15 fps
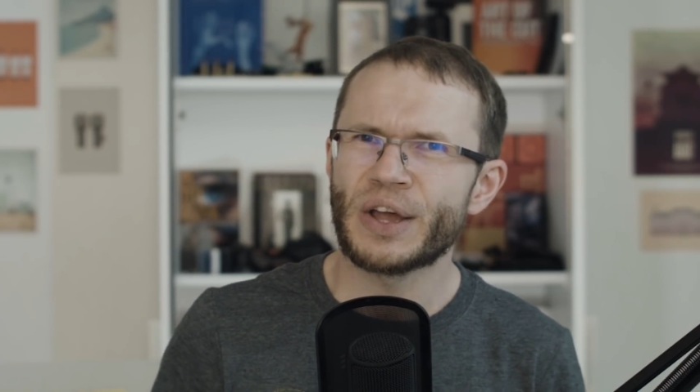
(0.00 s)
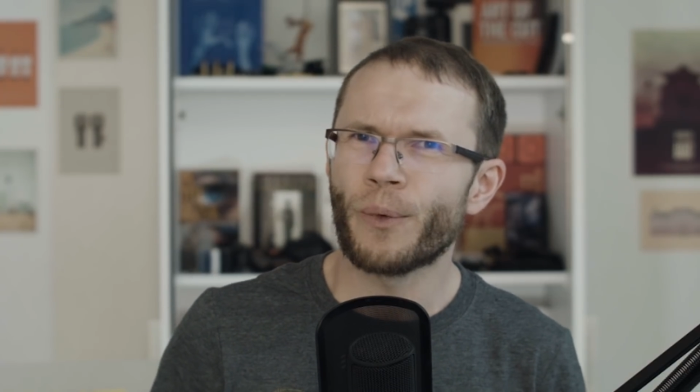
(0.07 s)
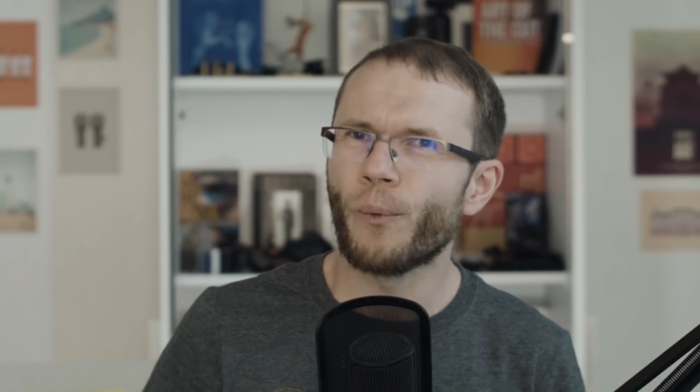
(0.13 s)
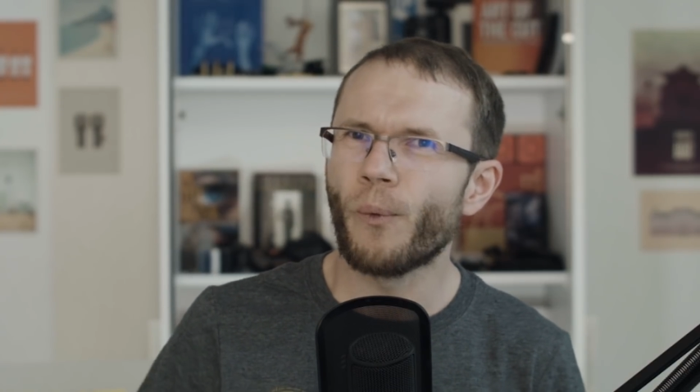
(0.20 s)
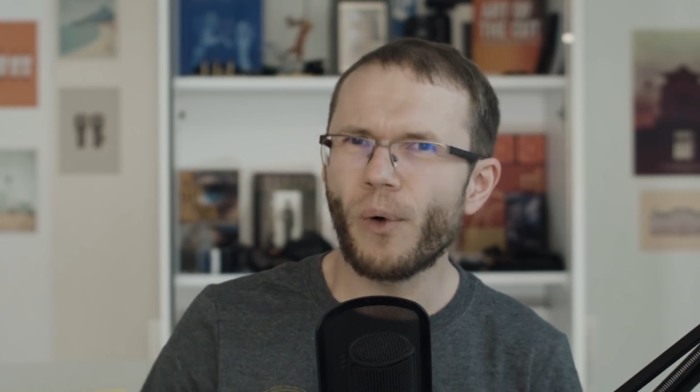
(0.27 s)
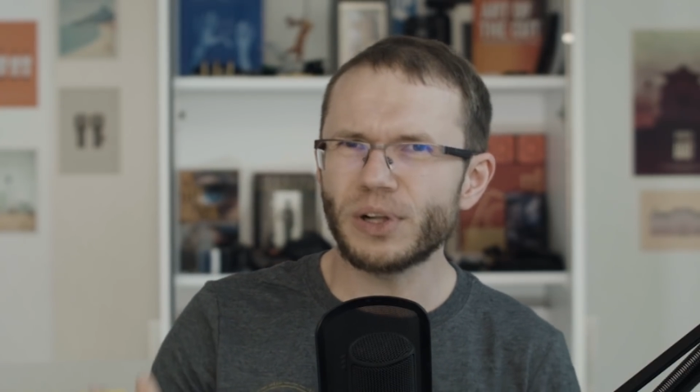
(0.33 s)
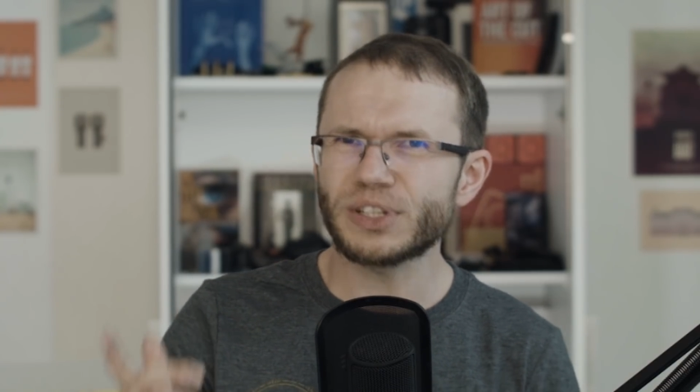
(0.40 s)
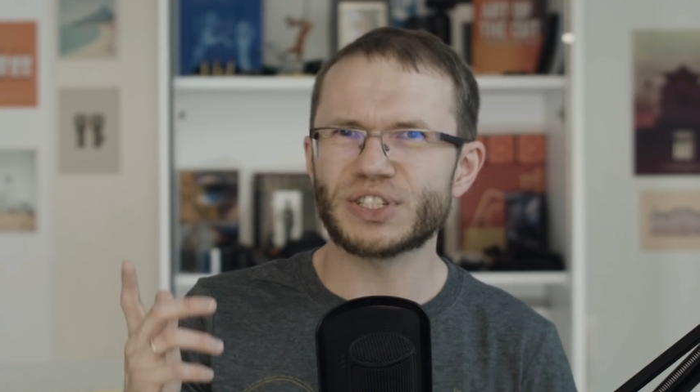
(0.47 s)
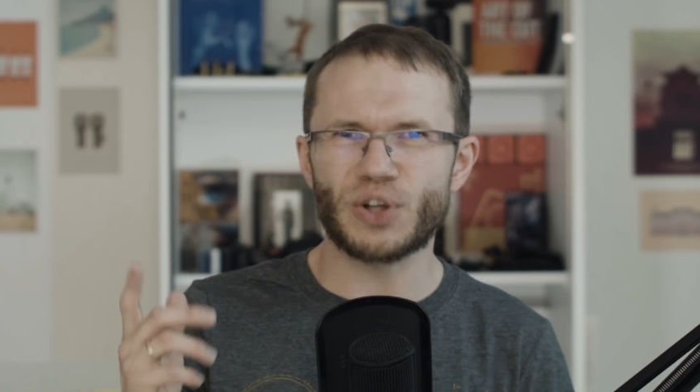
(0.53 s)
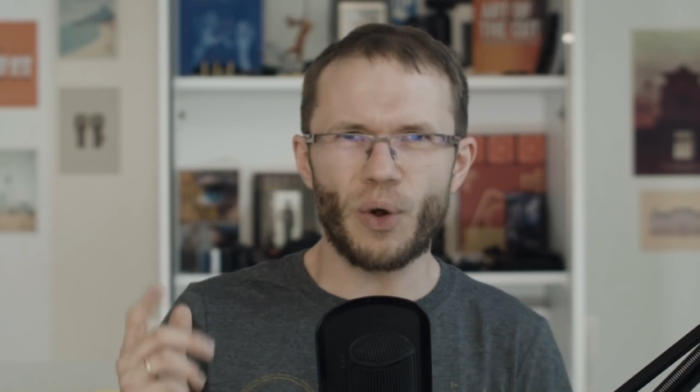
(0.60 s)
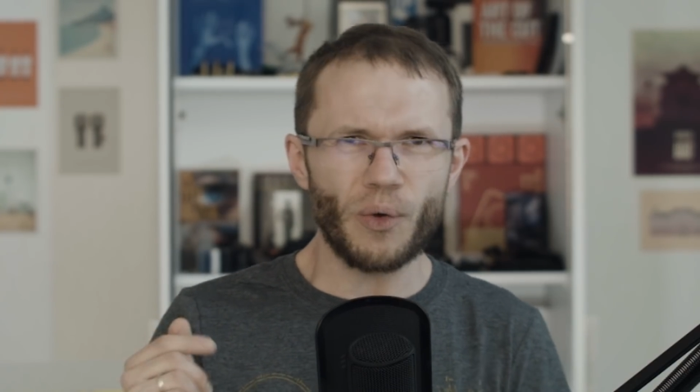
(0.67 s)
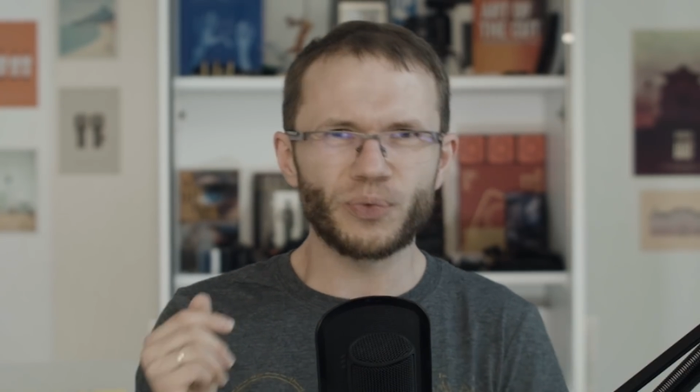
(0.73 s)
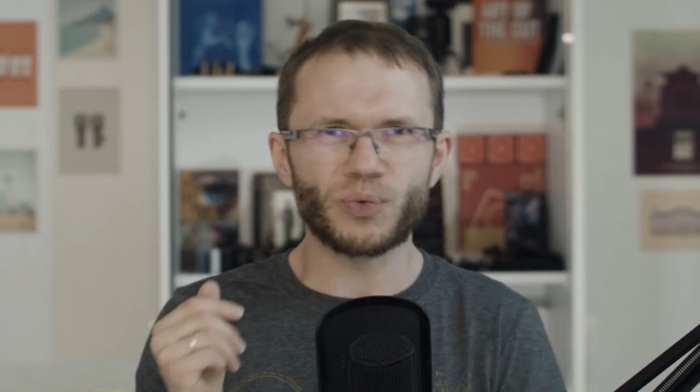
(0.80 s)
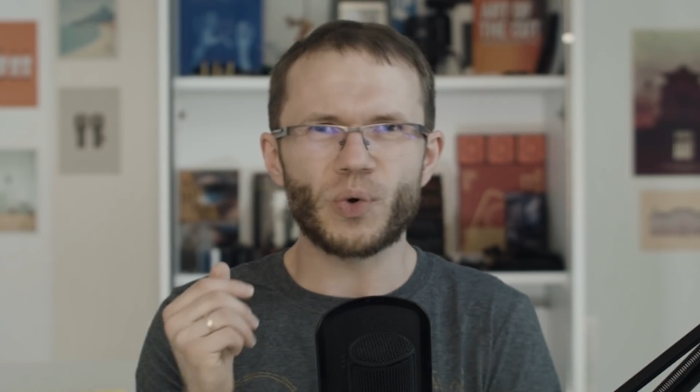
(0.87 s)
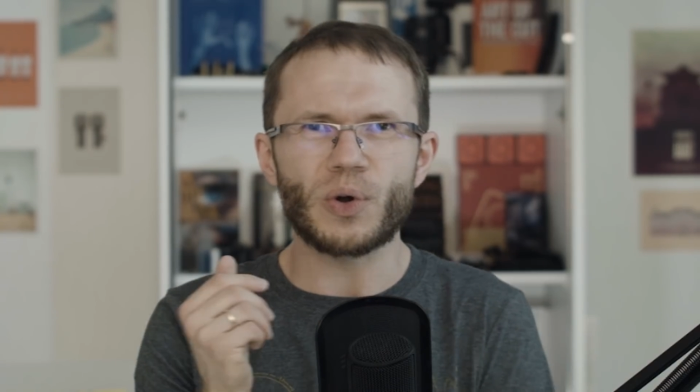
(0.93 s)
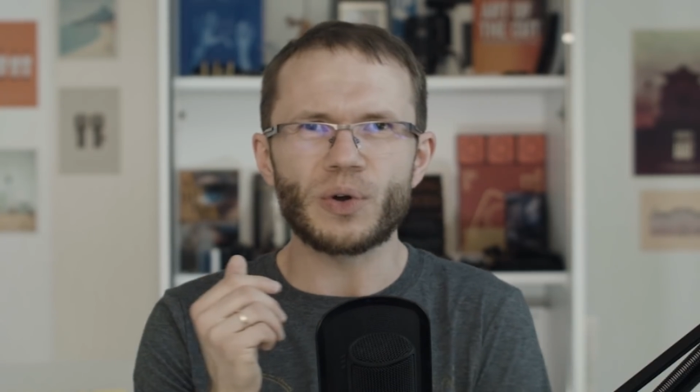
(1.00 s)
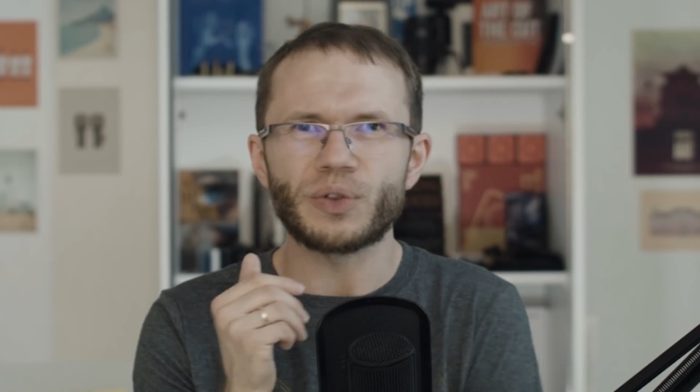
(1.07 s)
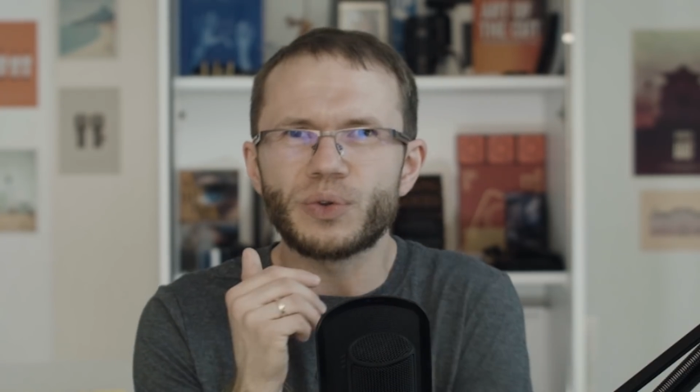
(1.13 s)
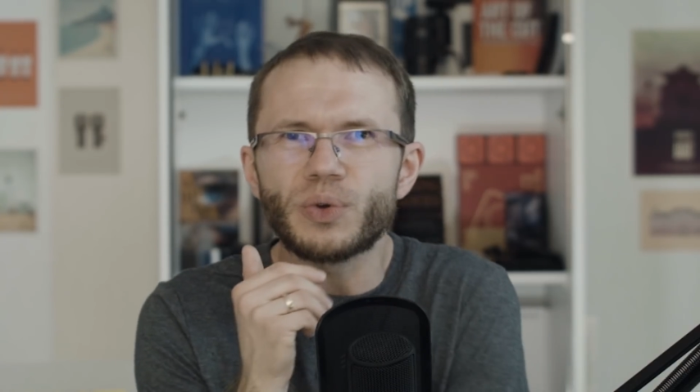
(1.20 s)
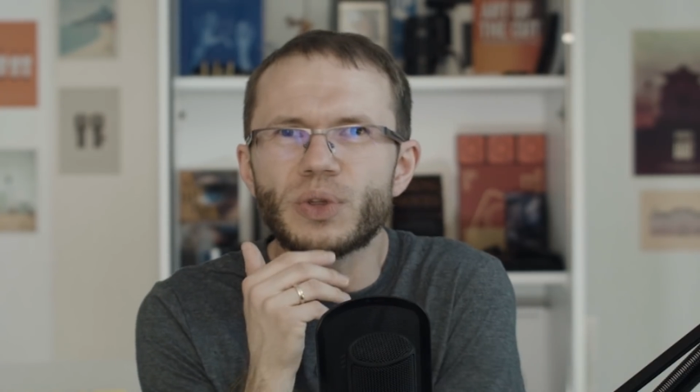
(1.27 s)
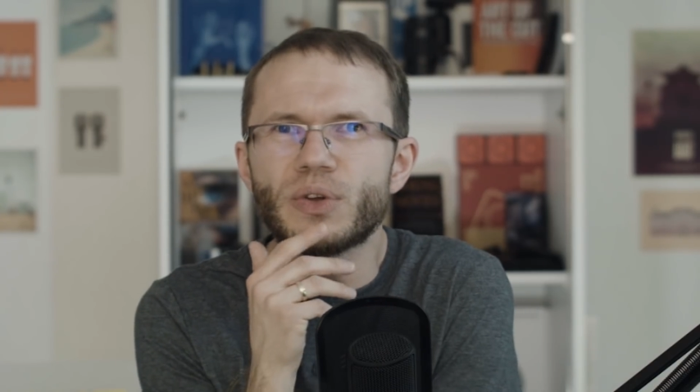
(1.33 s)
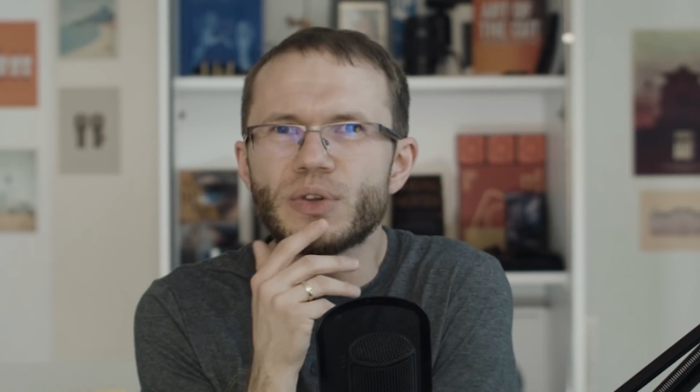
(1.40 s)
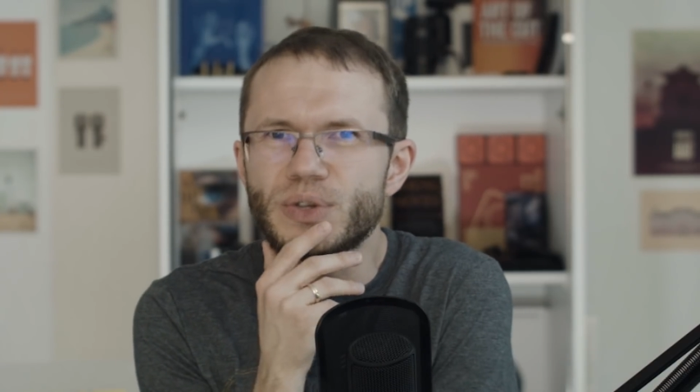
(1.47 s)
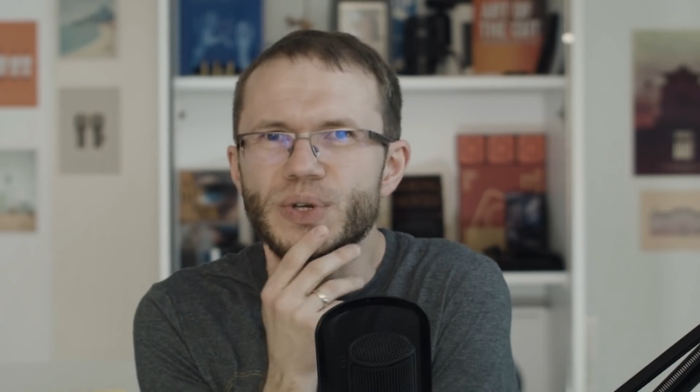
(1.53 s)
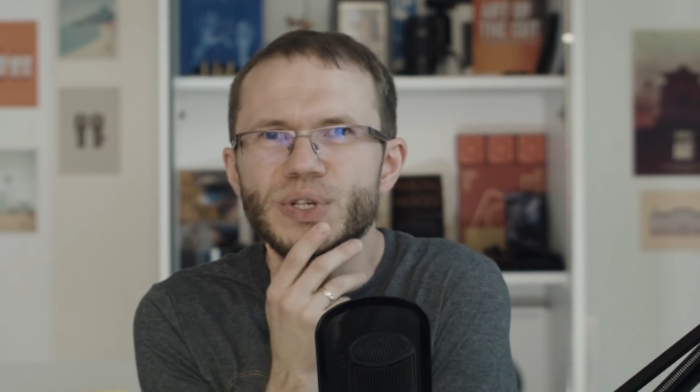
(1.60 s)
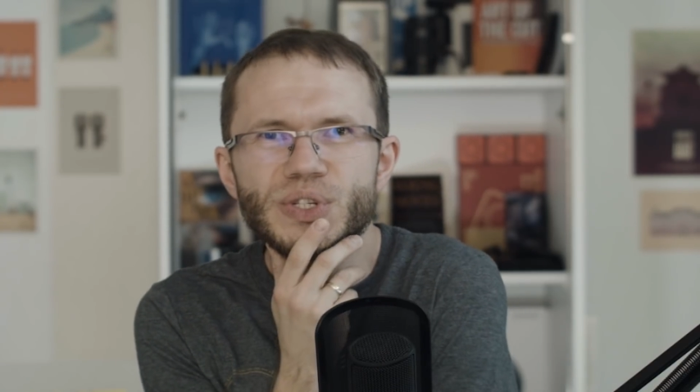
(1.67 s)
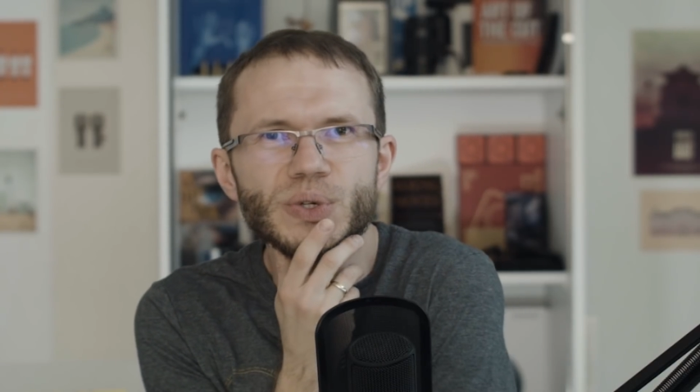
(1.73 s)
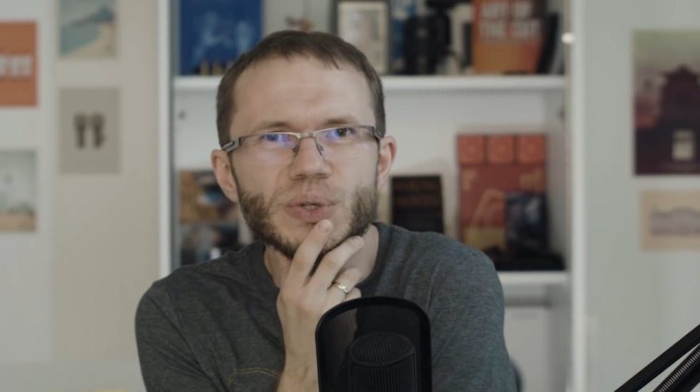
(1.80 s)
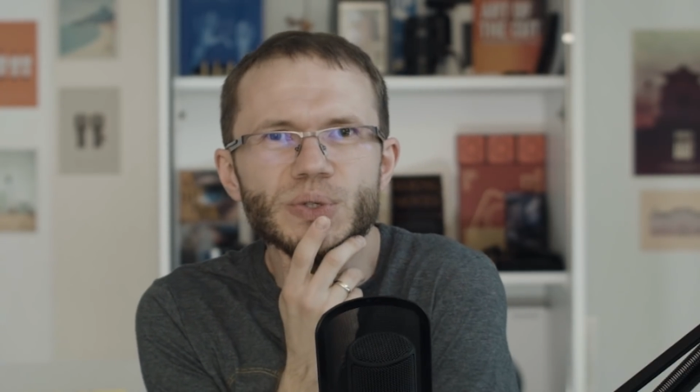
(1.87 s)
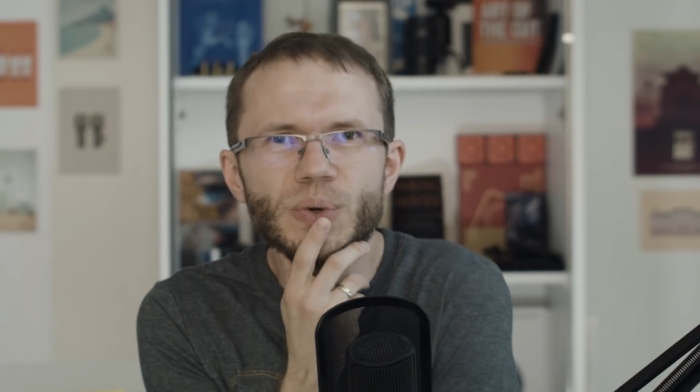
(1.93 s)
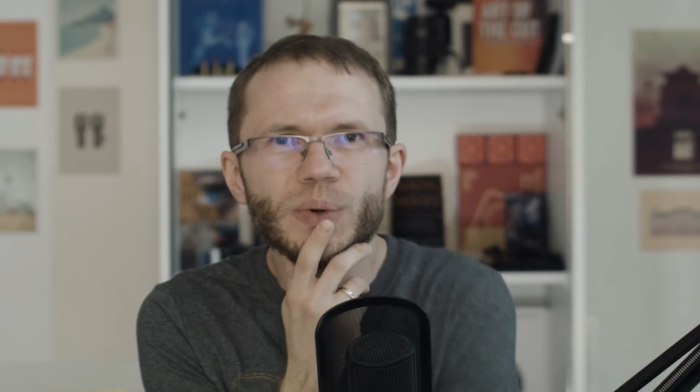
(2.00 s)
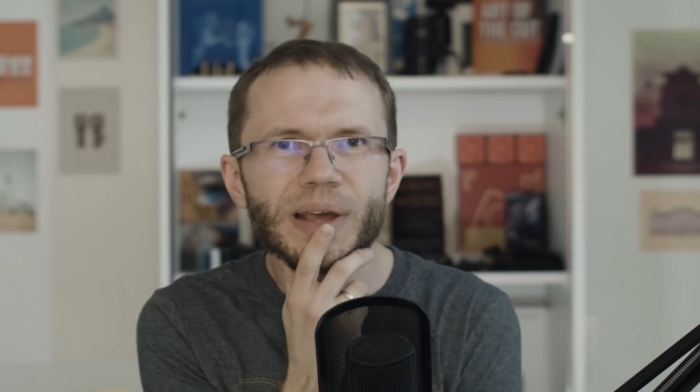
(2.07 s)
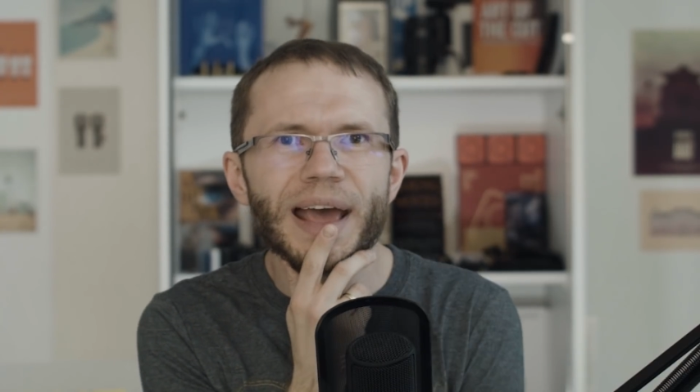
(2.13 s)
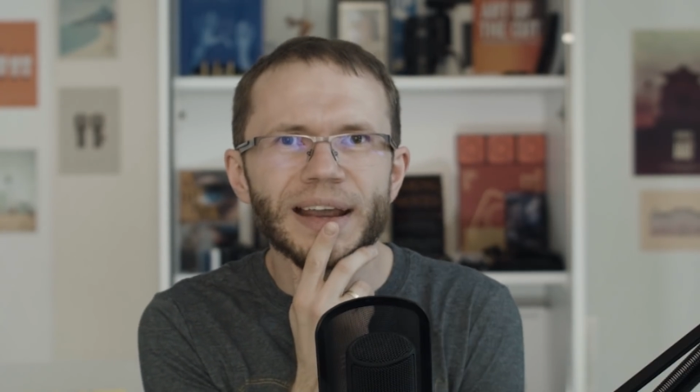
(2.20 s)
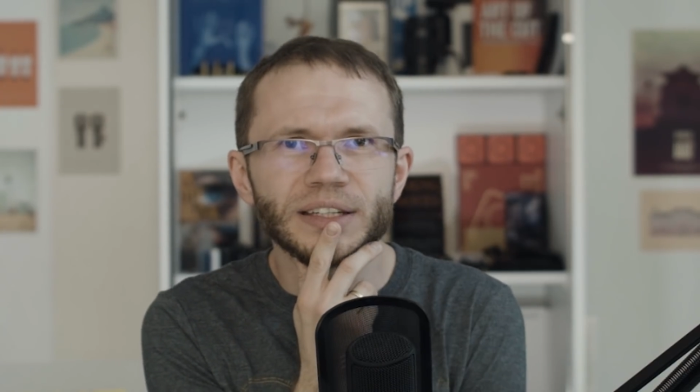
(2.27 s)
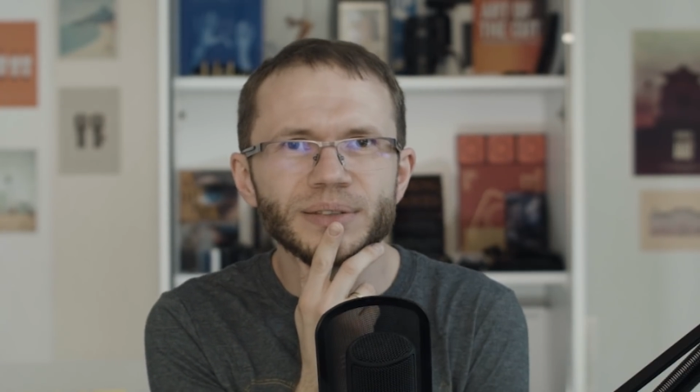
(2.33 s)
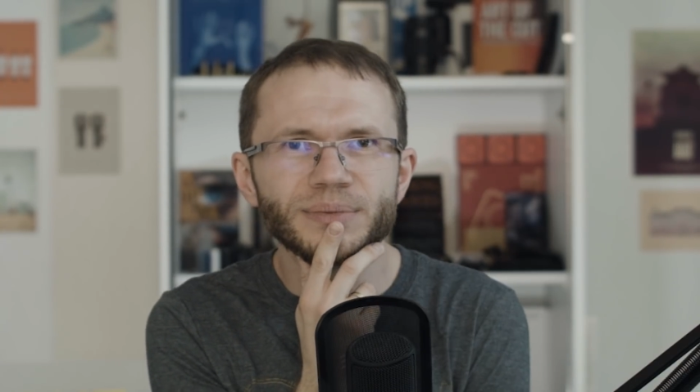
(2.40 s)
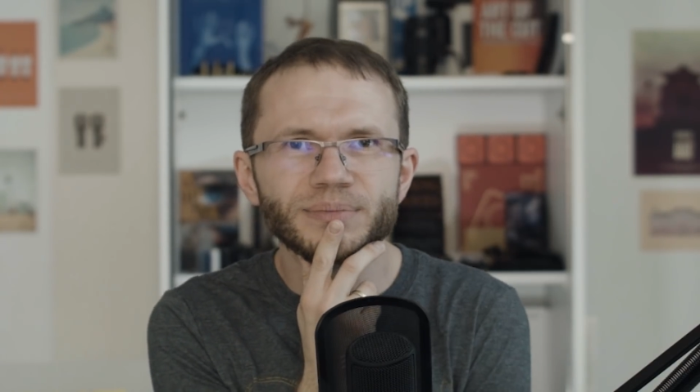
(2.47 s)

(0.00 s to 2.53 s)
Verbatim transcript: what software do you use to do that?